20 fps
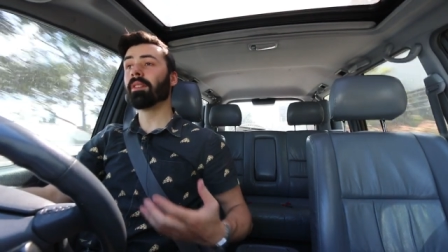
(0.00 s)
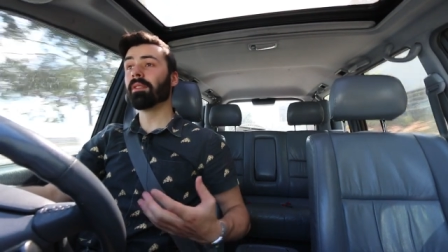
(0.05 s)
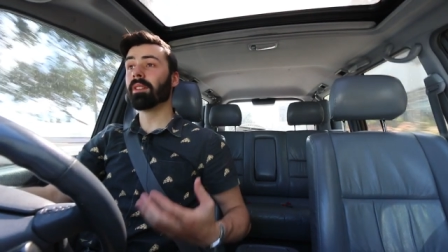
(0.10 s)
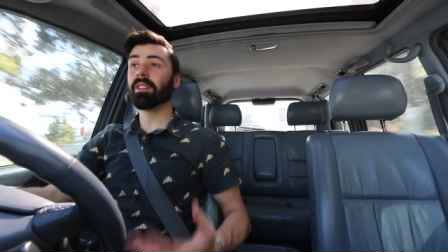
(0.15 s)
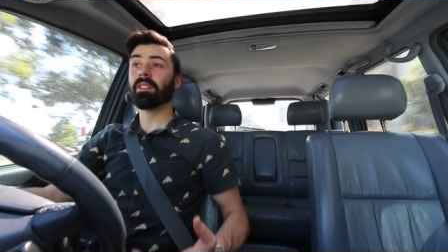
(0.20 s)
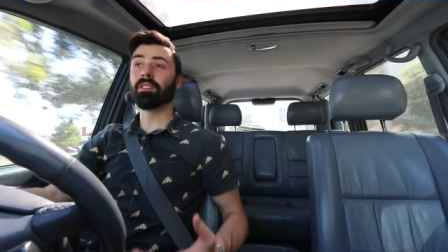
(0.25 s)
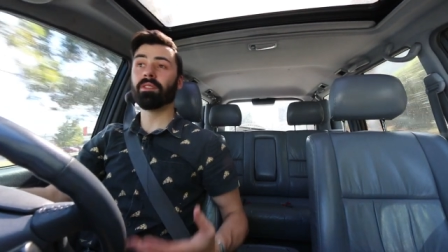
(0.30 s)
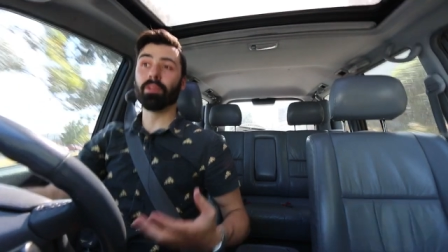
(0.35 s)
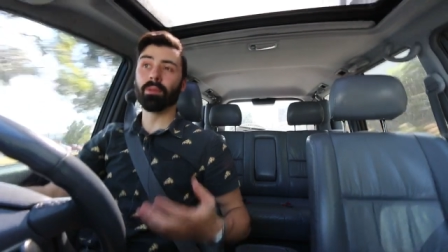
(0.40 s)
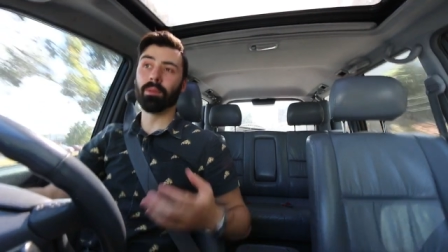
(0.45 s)
of
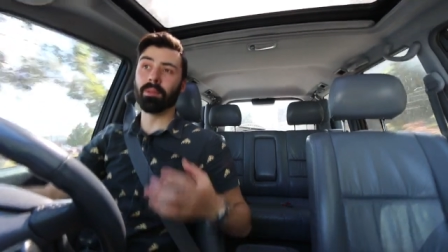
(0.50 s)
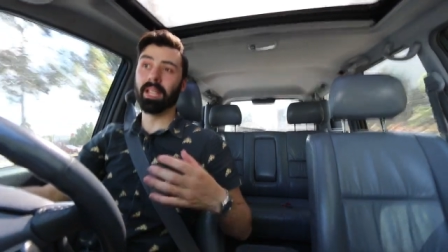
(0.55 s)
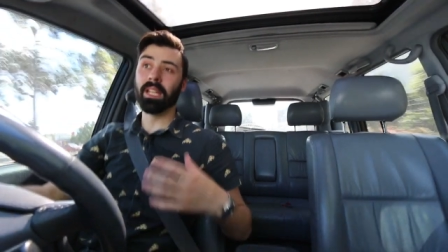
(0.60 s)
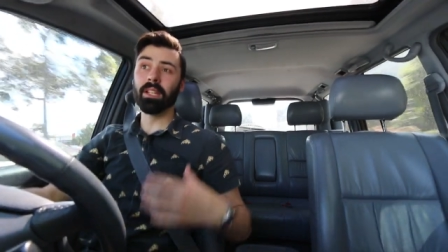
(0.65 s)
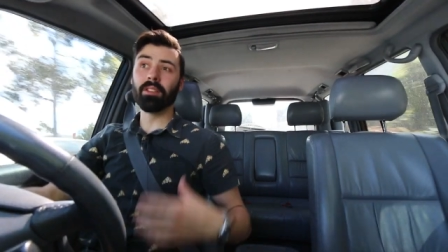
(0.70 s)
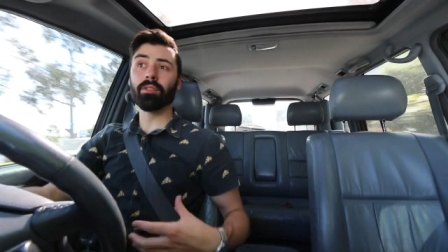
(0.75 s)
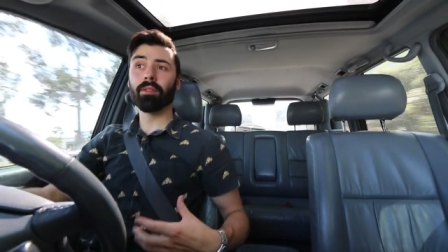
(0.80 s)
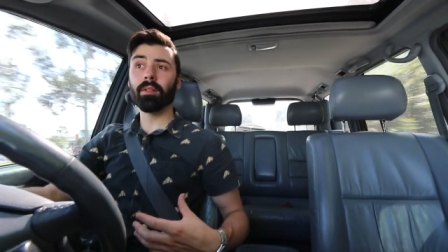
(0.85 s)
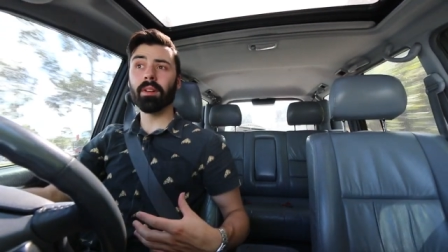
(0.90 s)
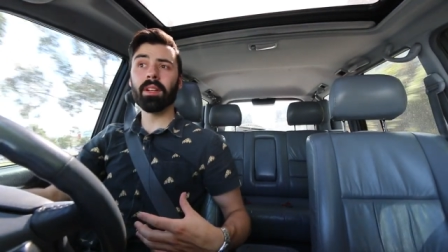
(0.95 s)
additional
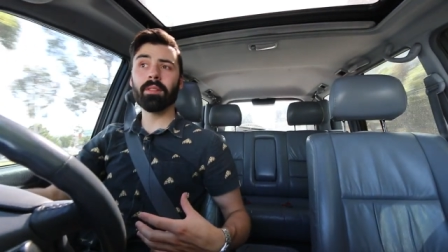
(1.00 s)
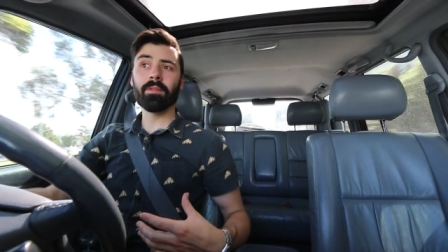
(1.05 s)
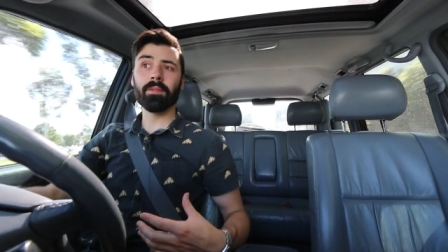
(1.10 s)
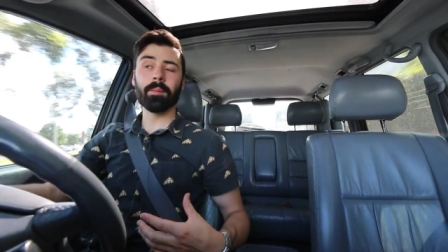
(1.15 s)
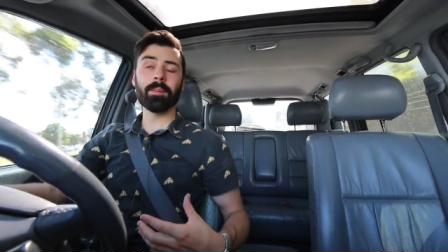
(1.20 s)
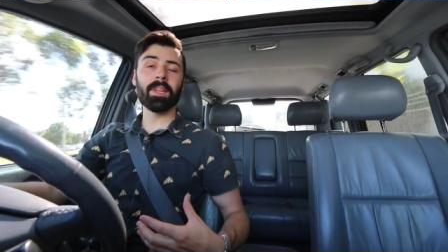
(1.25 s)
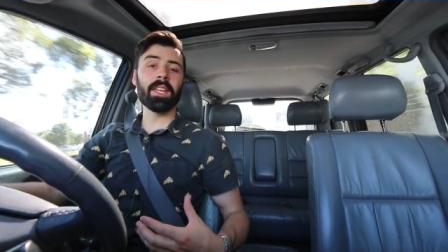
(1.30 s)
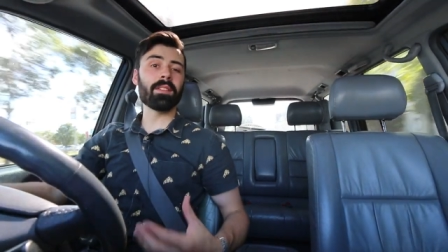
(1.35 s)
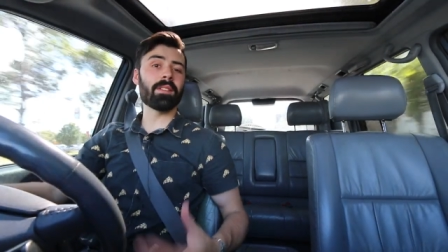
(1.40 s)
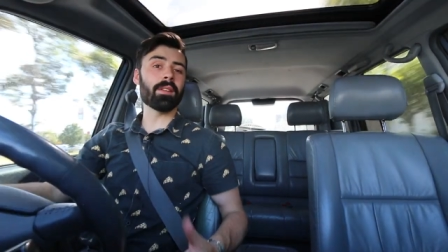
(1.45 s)
injury
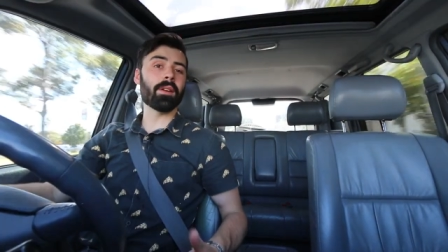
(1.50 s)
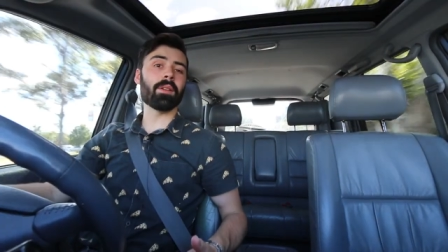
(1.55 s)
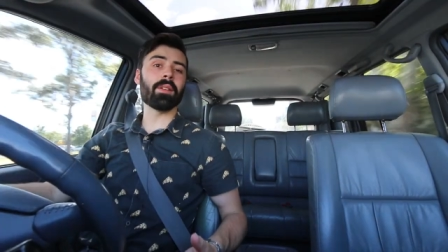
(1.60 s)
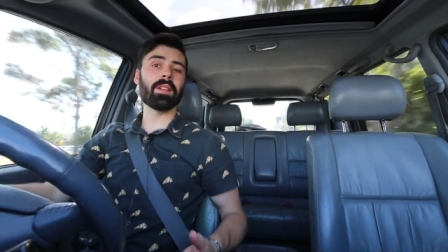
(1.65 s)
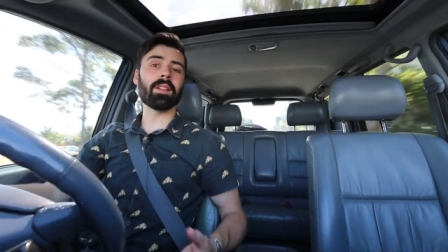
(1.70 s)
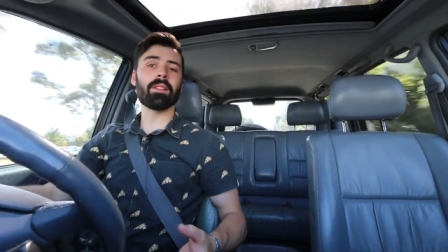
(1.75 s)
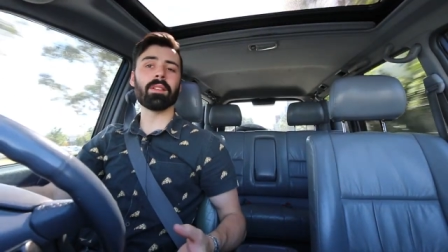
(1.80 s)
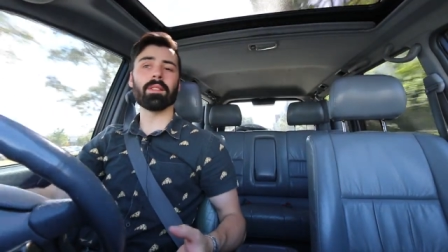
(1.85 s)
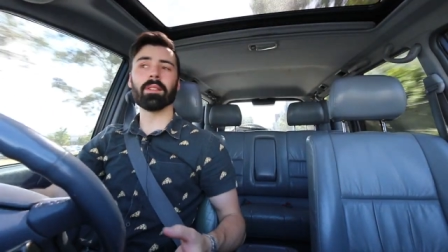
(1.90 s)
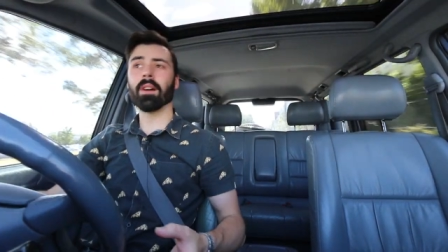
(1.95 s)
from these
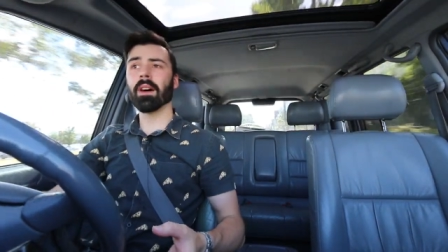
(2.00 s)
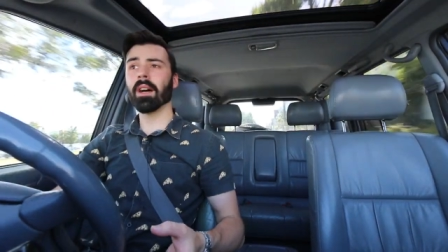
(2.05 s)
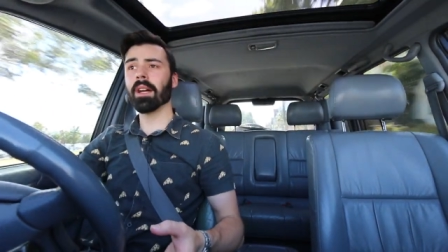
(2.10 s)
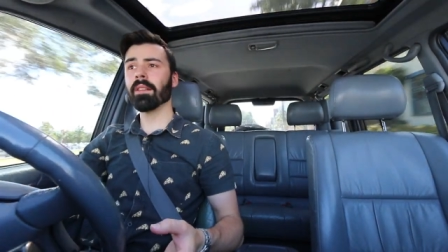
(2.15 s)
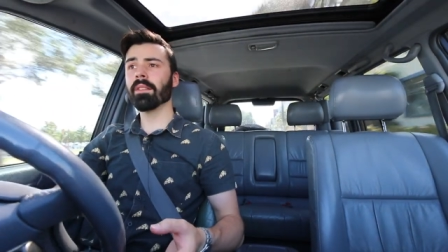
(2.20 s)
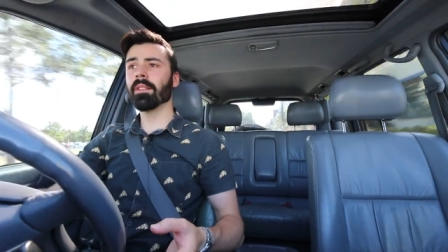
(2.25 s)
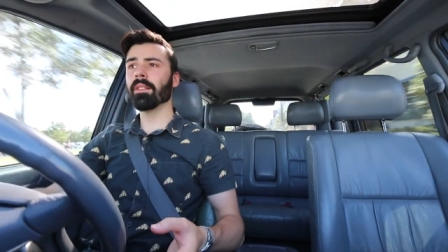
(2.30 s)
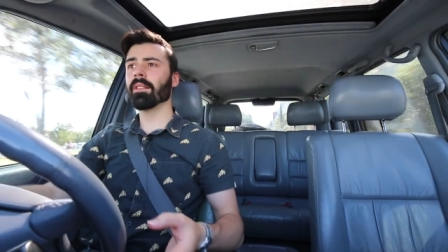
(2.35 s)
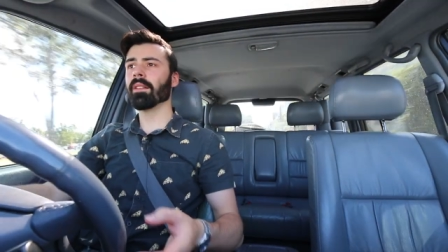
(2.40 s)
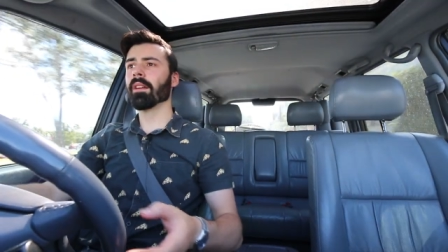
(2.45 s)
early
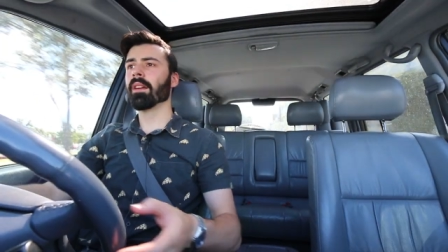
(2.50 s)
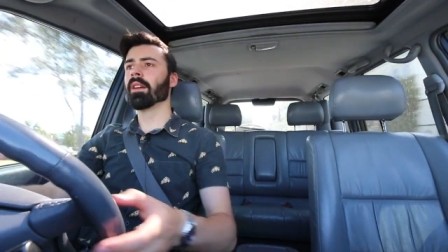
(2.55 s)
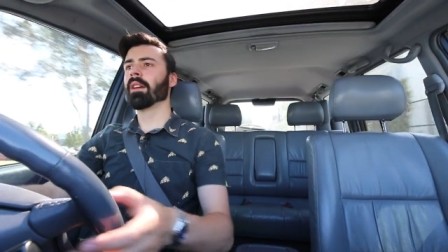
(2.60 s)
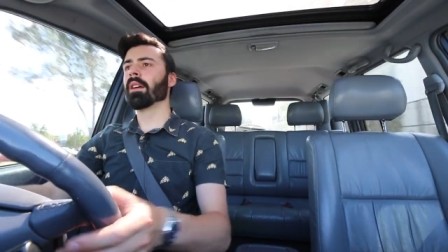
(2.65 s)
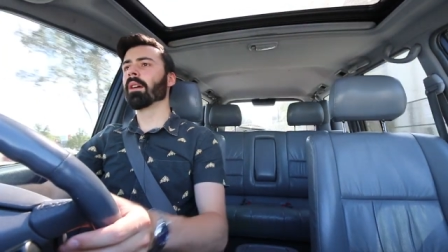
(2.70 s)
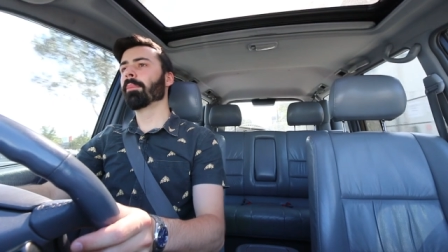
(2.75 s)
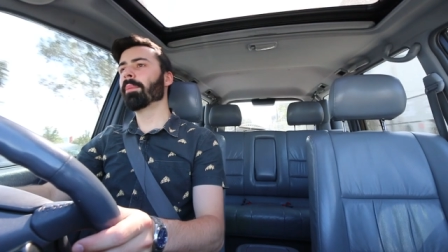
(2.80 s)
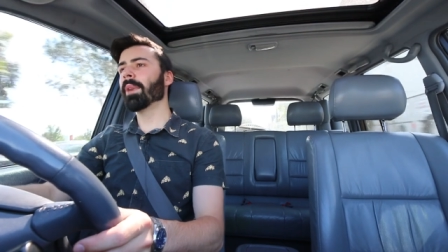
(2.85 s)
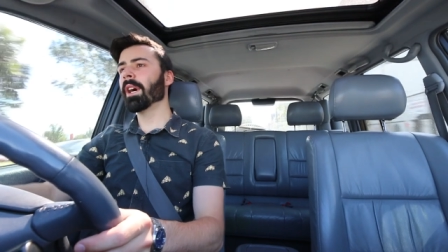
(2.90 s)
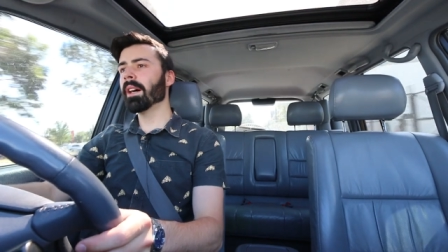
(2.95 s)
designs,
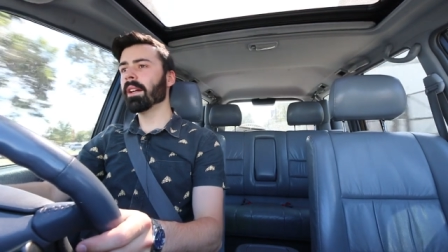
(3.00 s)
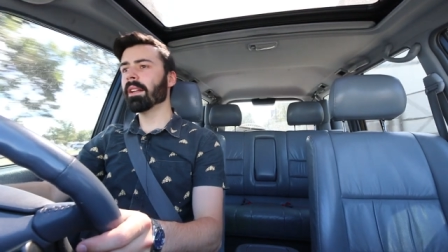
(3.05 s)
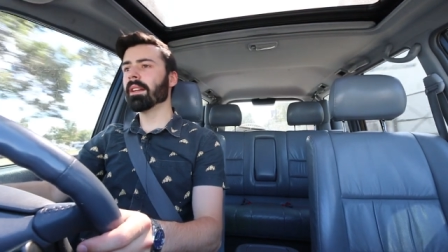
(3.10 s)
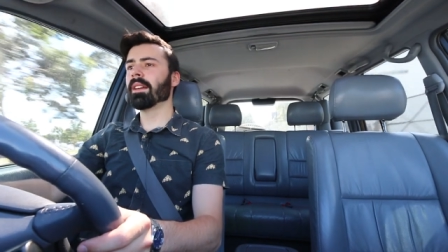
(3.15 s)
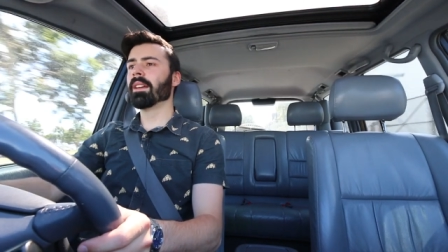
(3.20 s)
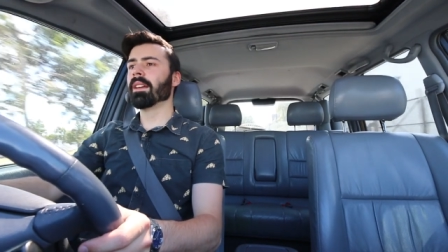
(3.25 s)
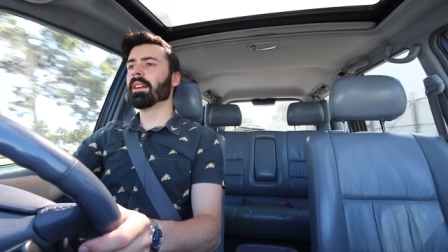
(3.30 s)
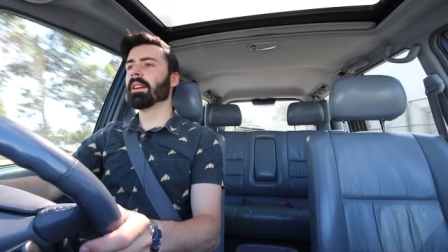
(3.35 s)
but